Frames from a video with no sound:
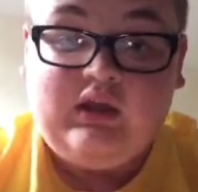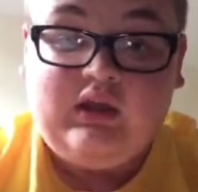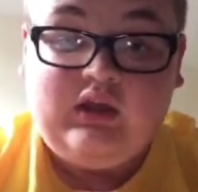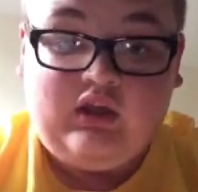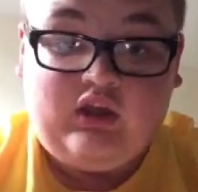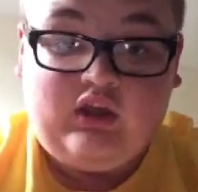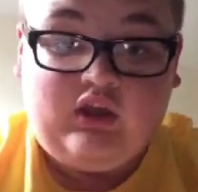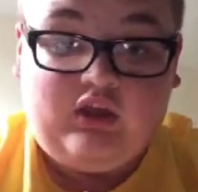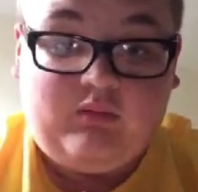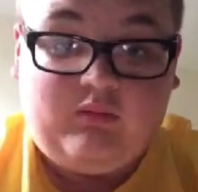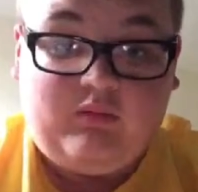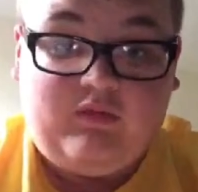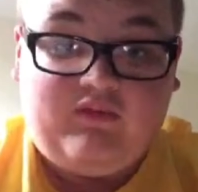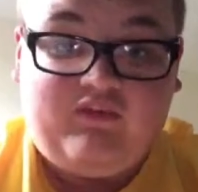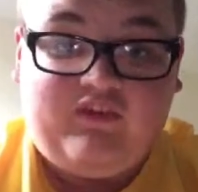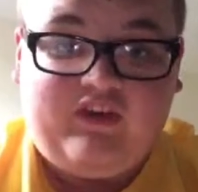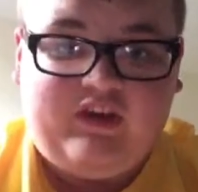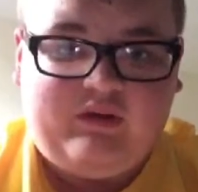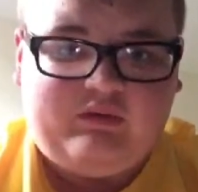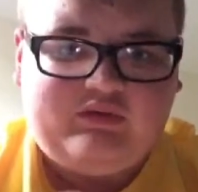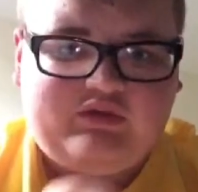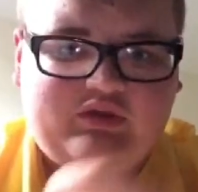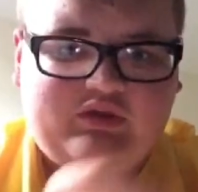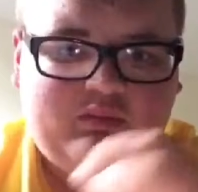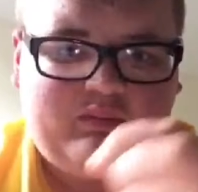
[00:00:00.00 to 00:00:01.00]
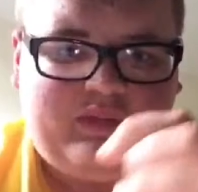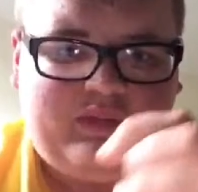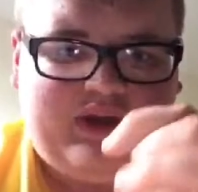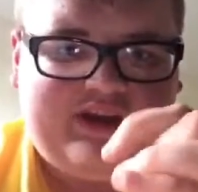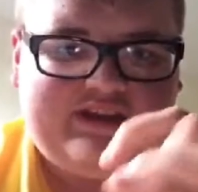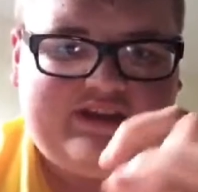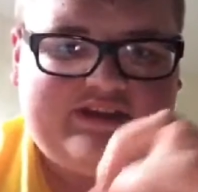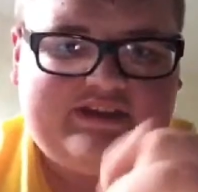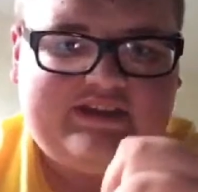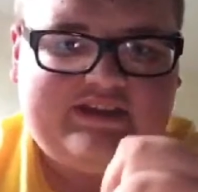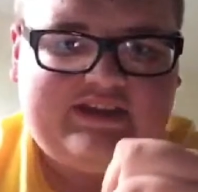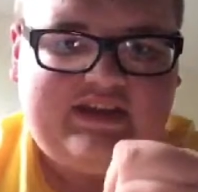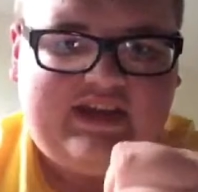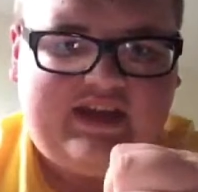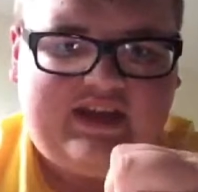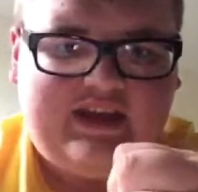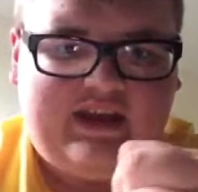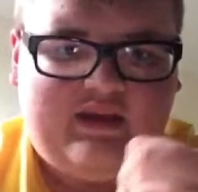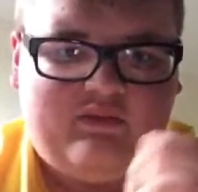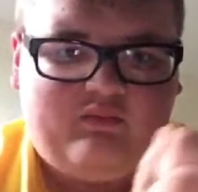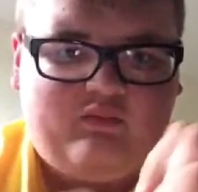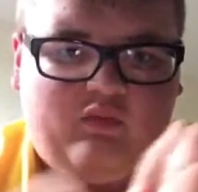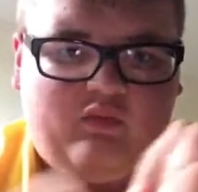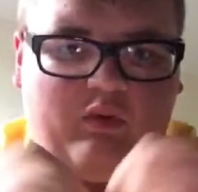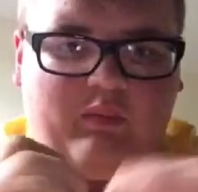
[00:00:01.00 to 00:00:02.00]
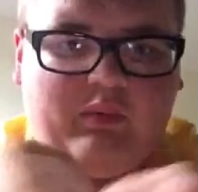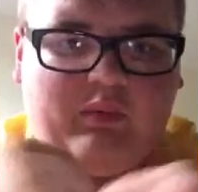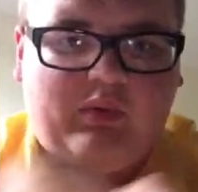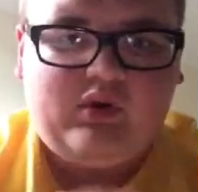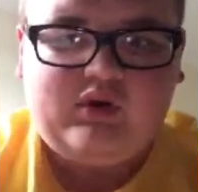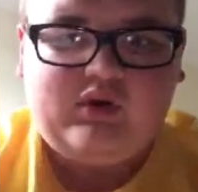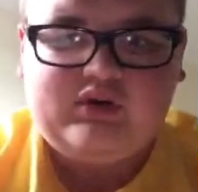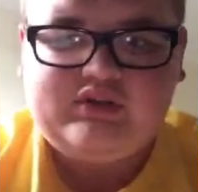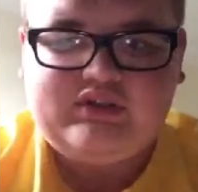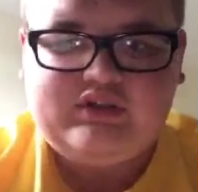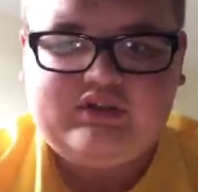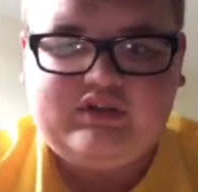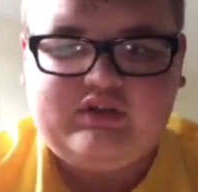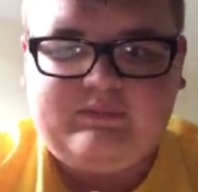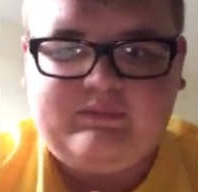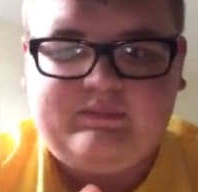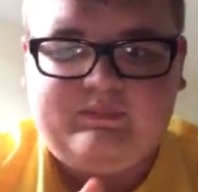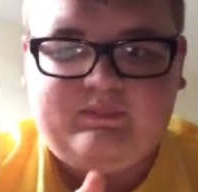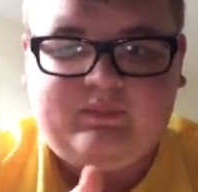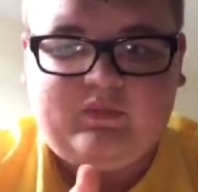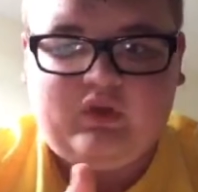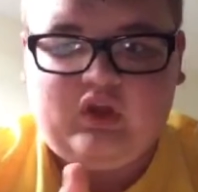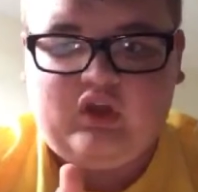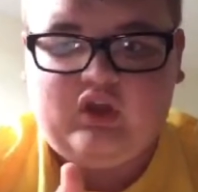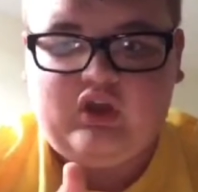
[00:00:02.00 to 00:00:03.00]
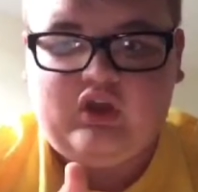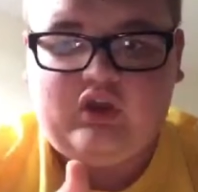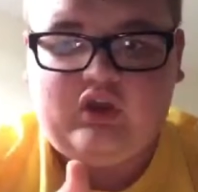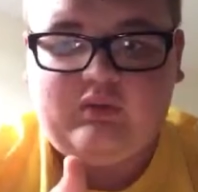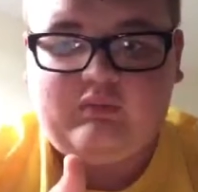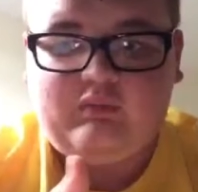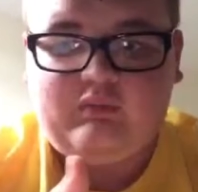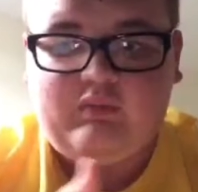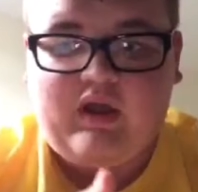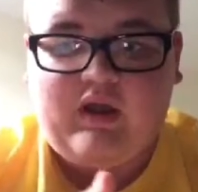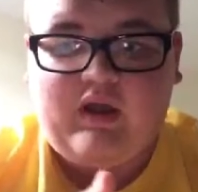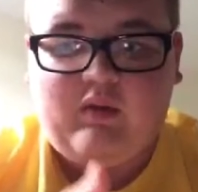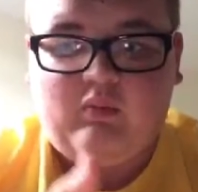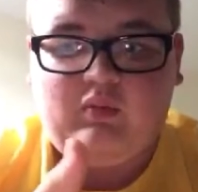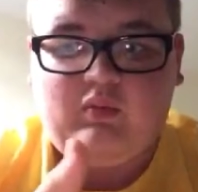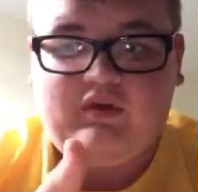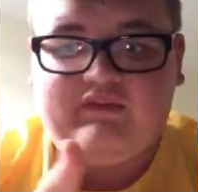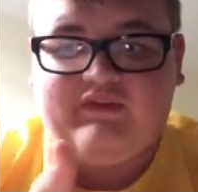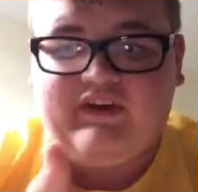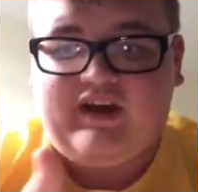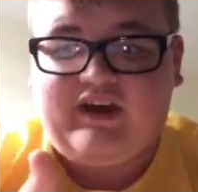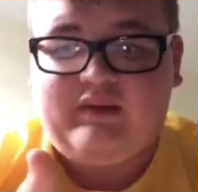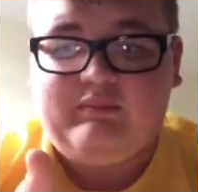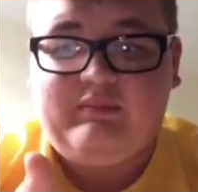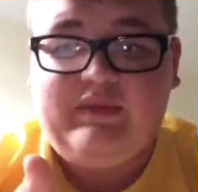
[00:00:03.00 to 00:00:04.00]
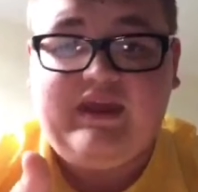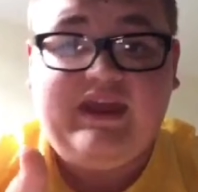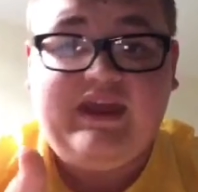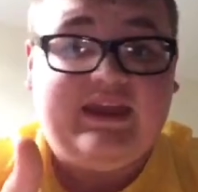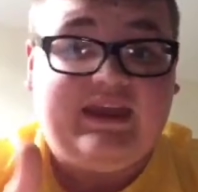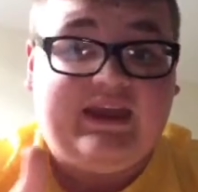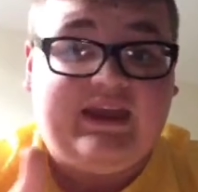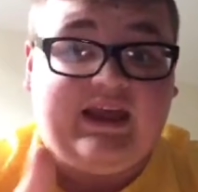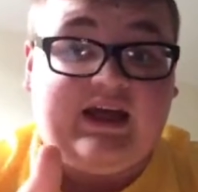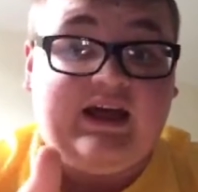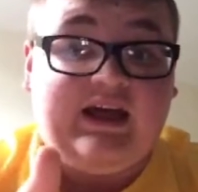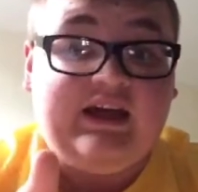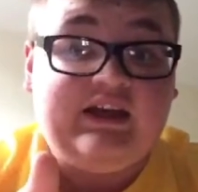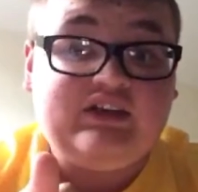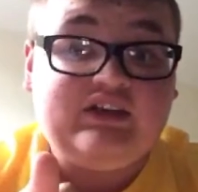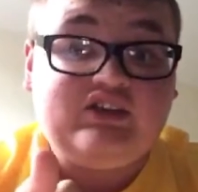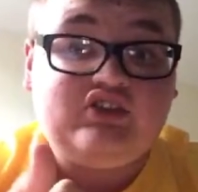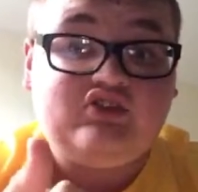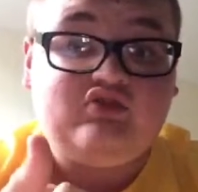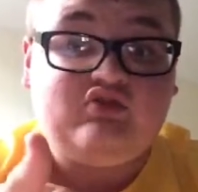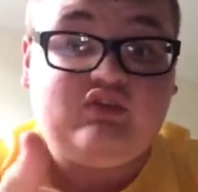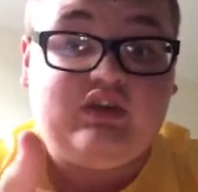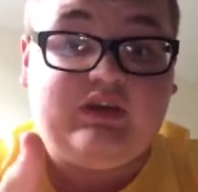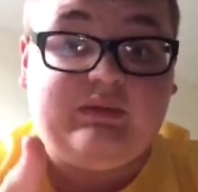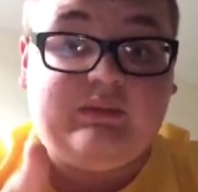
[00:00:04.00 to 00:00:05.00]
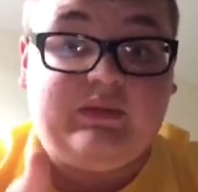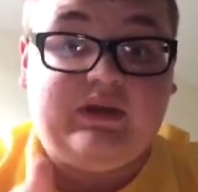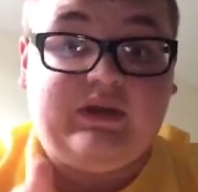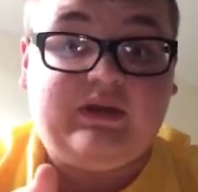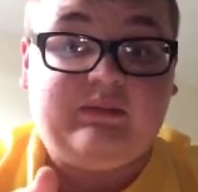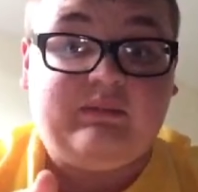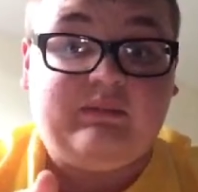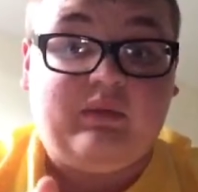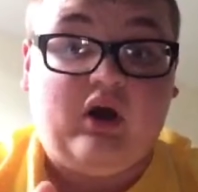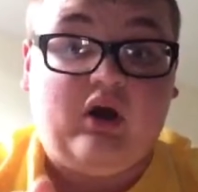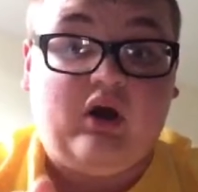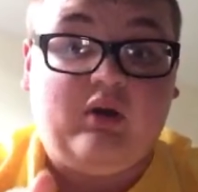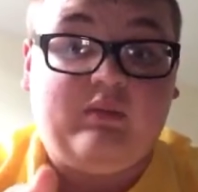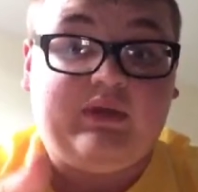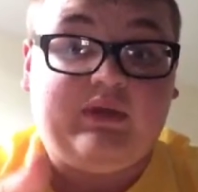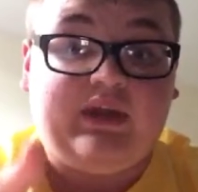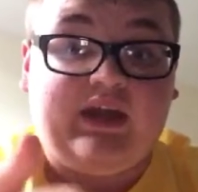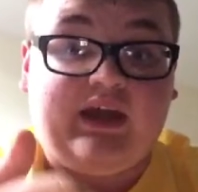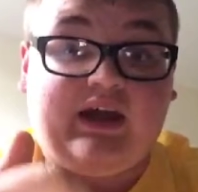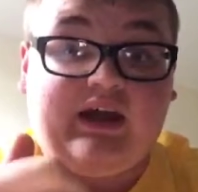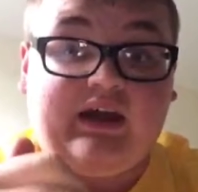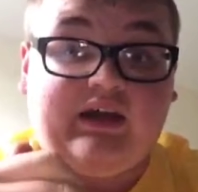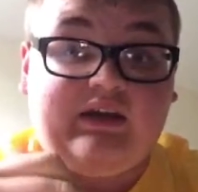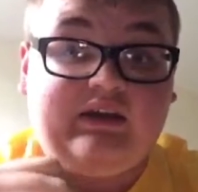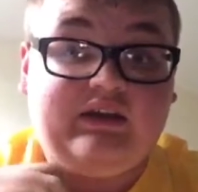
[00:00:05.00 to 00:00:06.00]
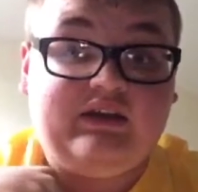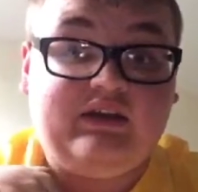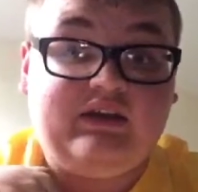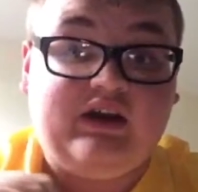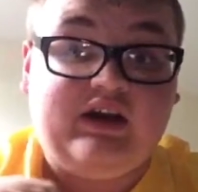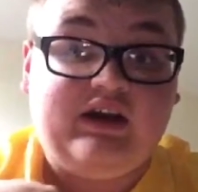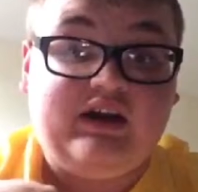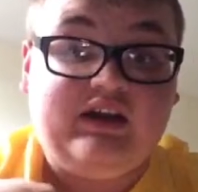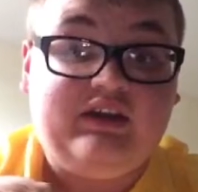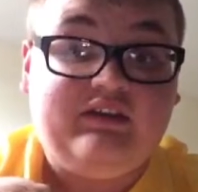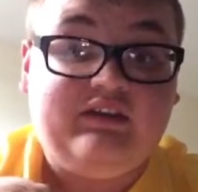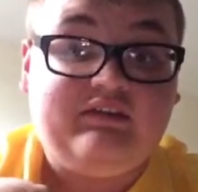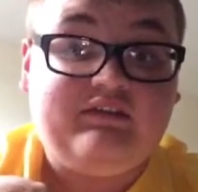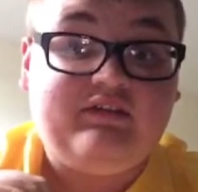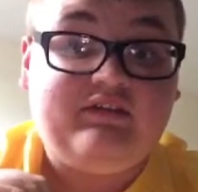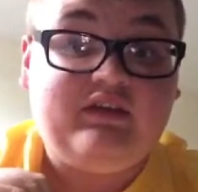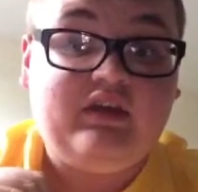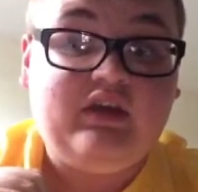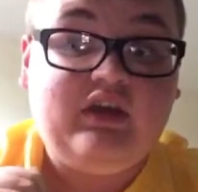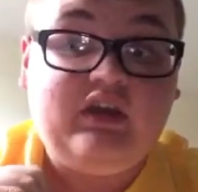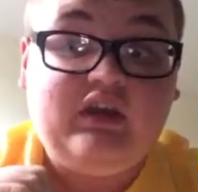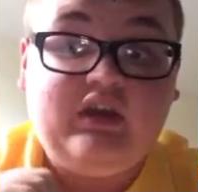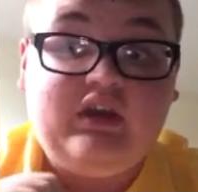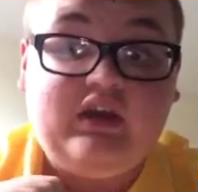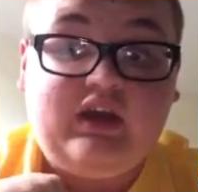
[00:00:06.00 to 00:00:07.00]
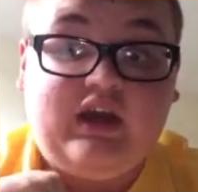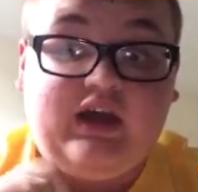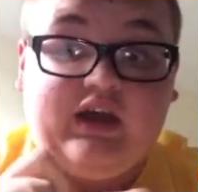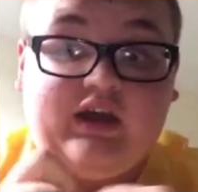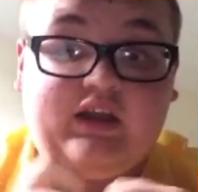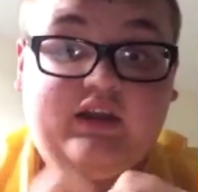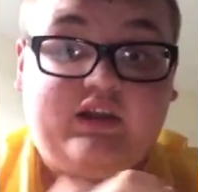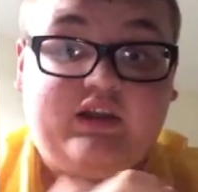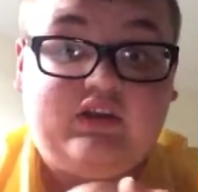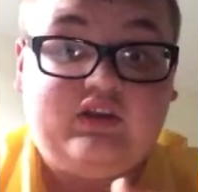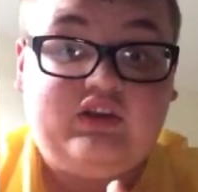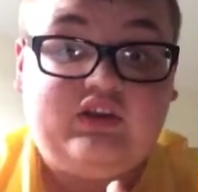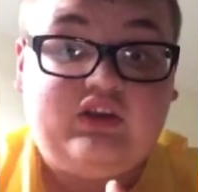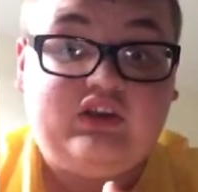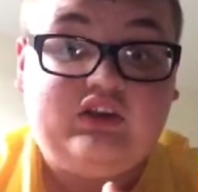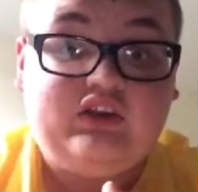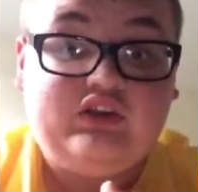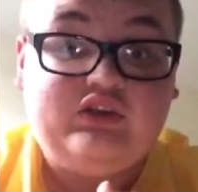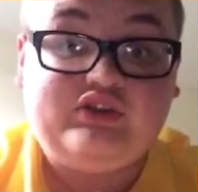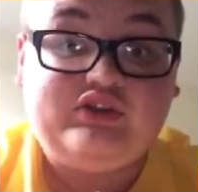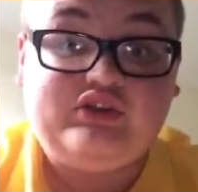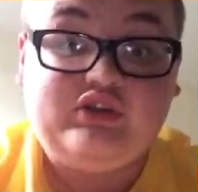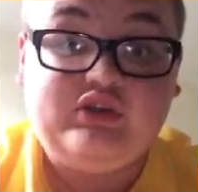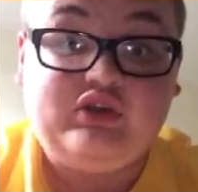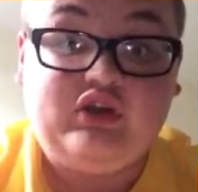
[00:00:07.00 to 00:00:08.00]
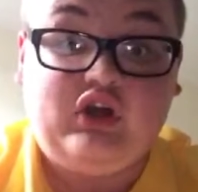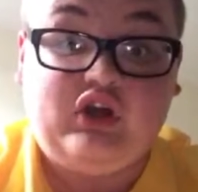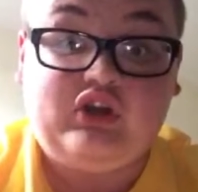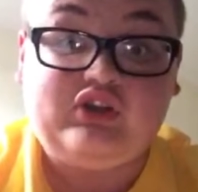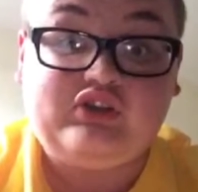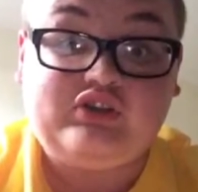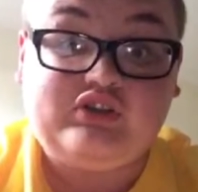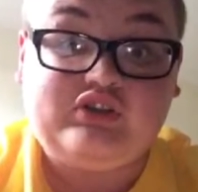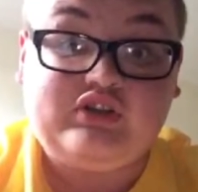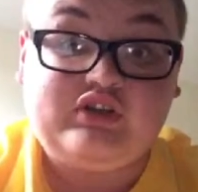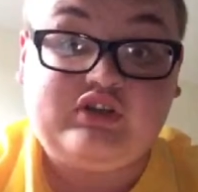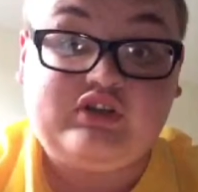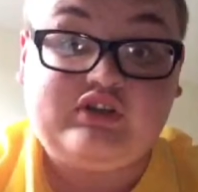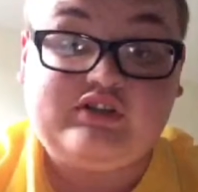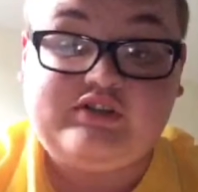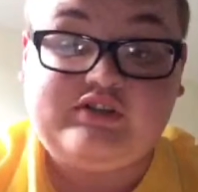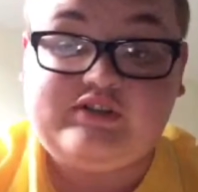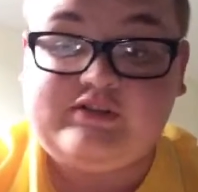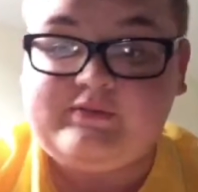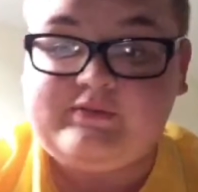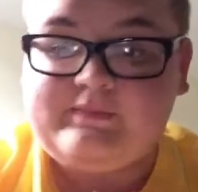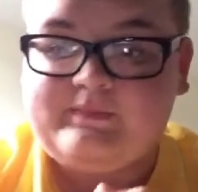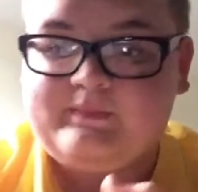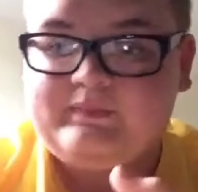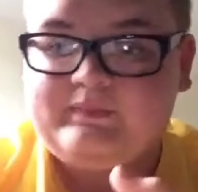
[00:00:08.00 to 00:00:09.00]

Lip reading: I think that was done by a CNN reporter. And we've had Meerkat streaming Paul McCartney live and U2 concerts.